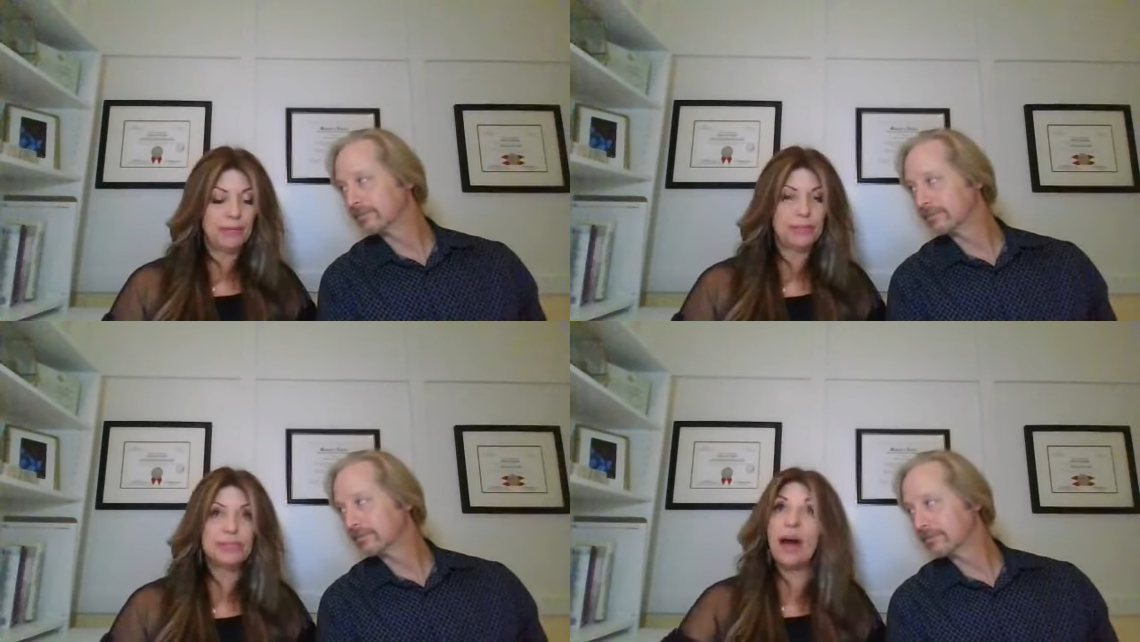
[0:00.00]

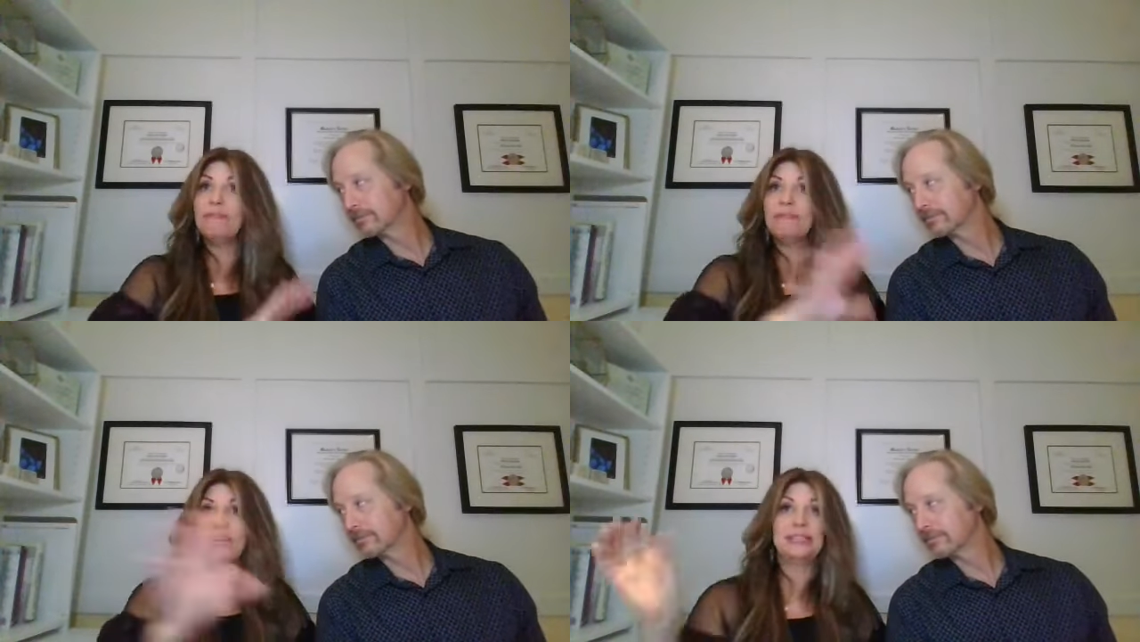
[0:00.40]
Speaker 1: It's
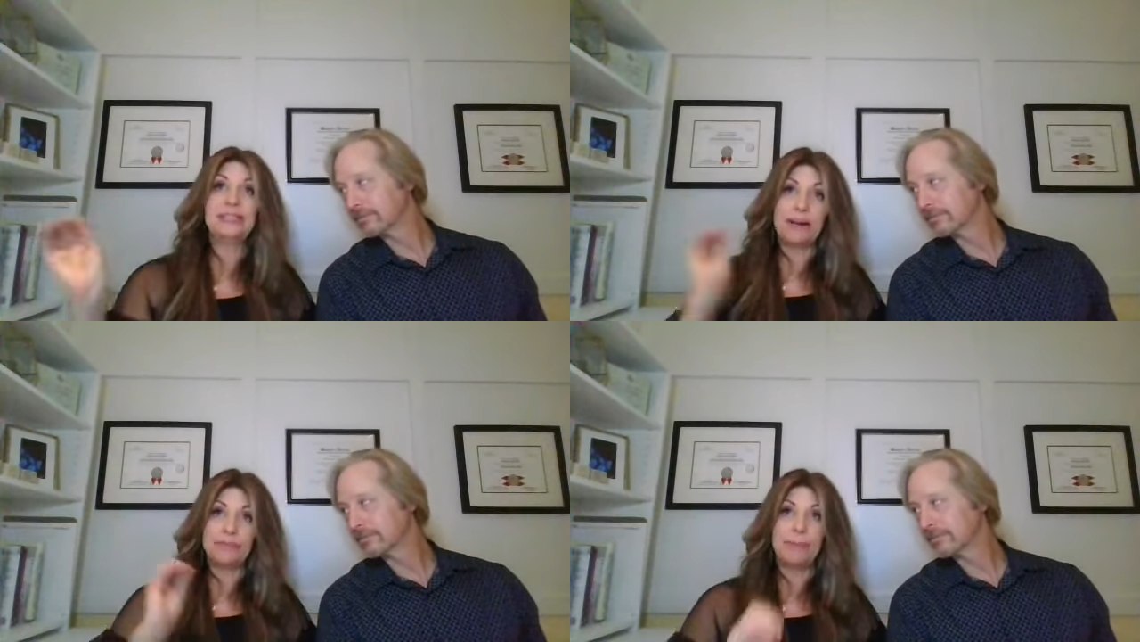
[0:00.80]

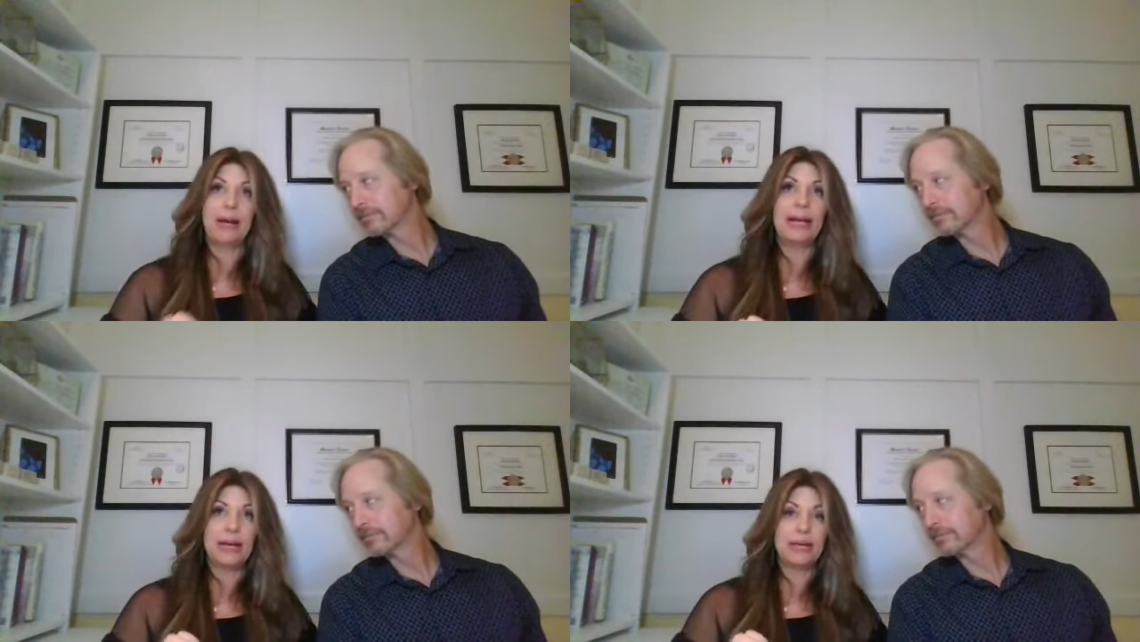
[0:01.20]
obvious to
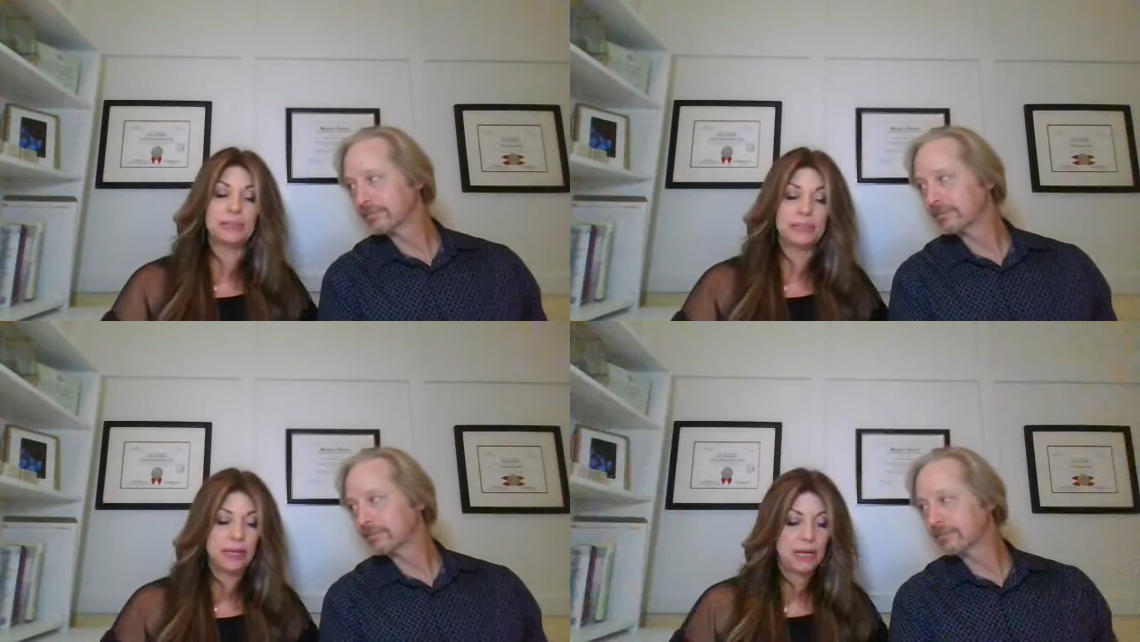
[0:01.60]
everybody
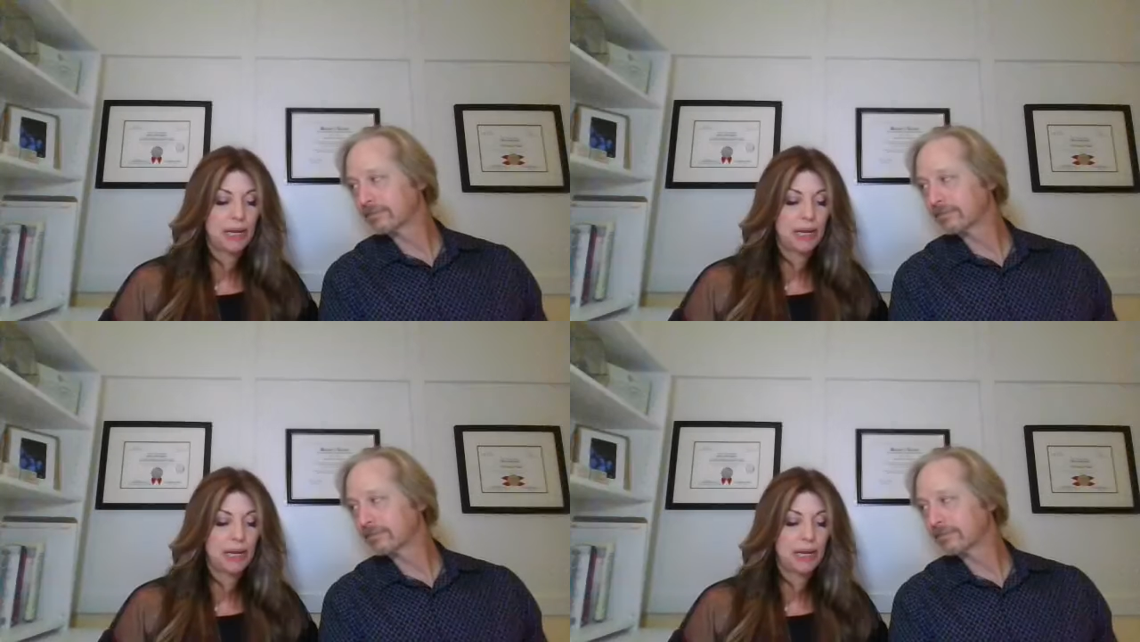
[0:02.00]
else,